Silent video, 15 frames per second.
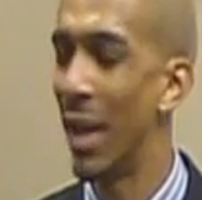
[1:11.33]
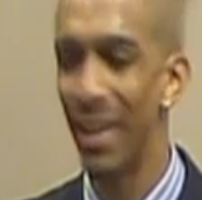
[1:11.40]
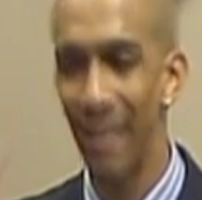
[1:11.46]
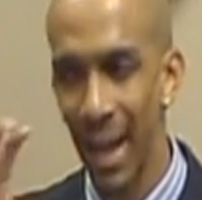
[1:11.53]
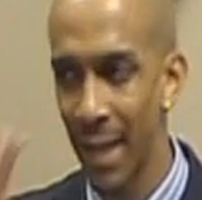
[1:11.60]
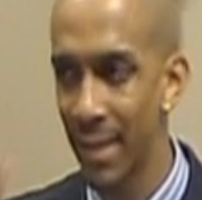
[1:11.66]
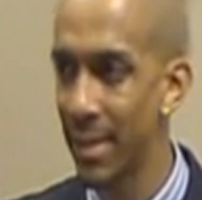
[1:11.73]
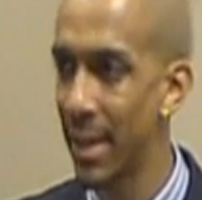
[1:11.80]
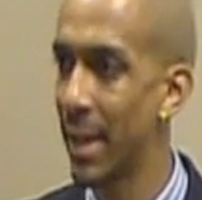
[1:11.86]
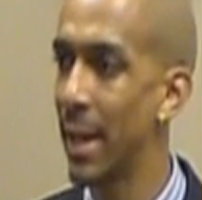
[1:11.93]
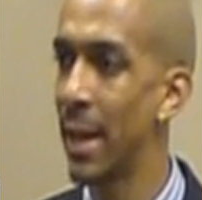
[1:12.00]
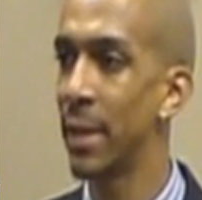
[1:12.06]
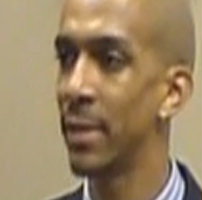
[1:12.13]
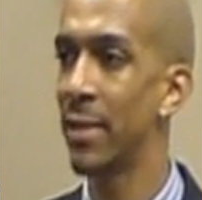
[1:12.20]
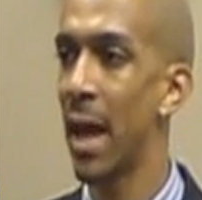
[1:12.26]
Like I said,
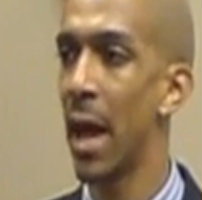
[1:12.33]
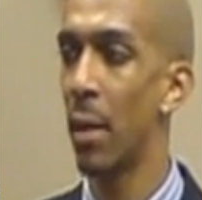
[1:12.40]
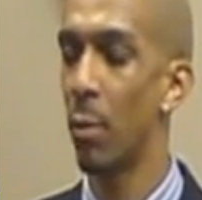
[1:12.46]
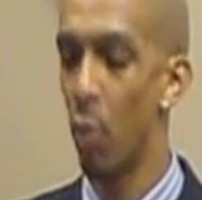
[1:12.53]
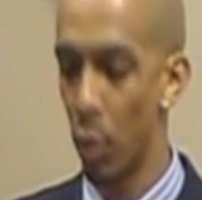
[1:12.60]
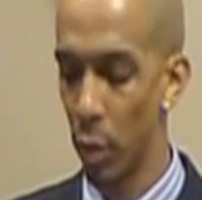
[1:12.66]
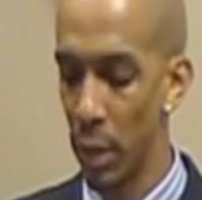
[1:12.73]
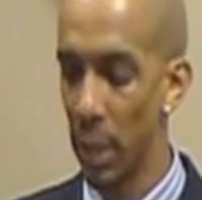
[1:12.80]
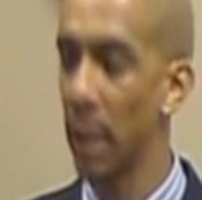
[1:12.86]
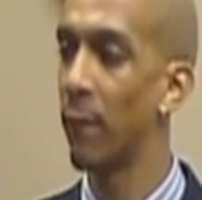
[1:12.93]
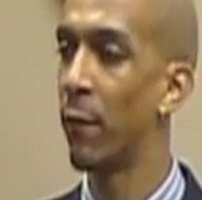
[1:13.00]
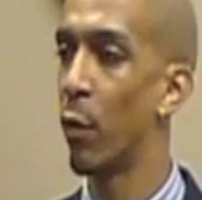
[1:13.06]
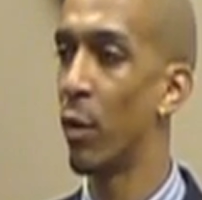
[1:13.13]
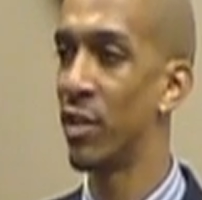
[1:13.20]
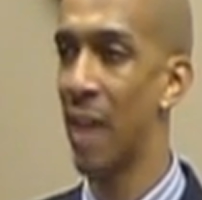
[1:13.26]
getting a job or looking
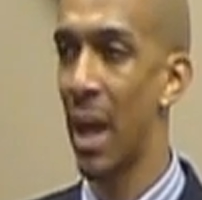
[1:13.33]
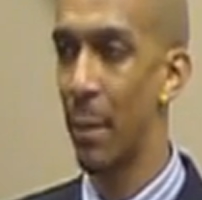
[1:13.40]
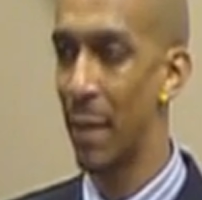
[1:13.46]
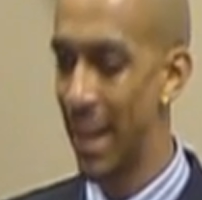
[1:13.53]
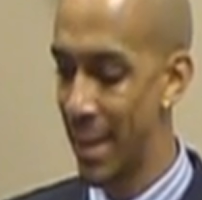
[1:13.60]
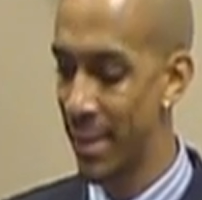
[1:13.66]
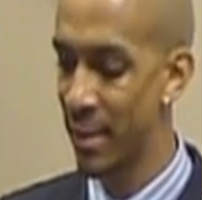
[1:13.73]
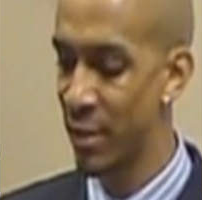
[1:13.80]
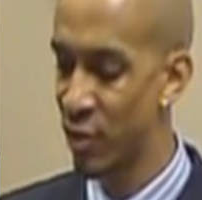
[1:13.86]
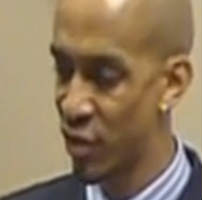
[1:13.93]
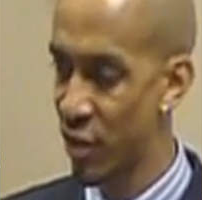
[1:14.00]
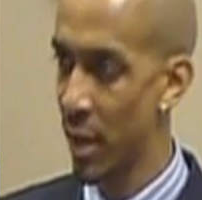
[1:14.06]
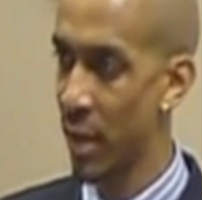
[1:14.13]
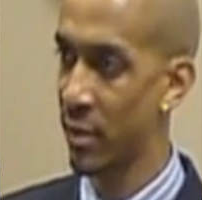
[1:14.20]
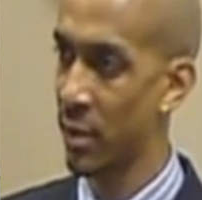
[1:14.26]
for a job, it isn't
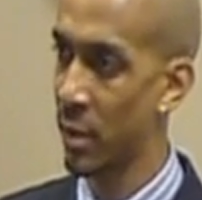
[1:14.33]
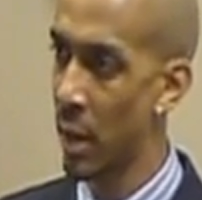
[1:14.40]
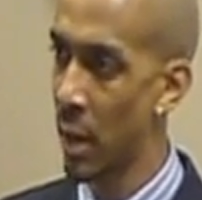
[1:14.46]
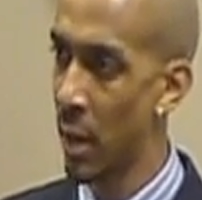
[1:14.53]
just